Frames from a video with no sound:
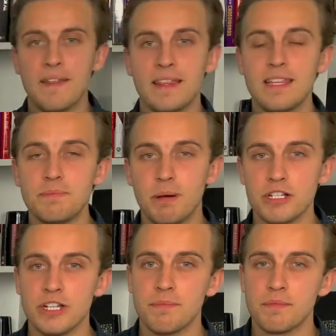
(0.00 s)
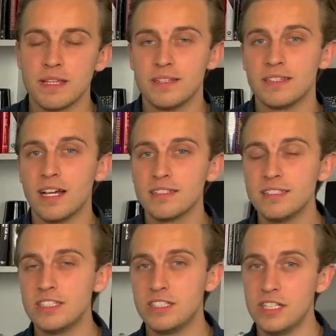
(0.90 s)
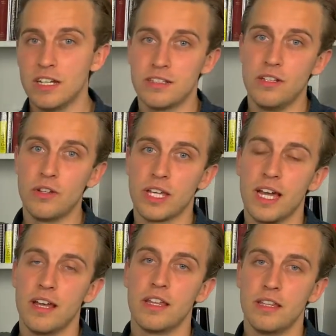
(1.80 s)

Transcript: This budget doesn't just look at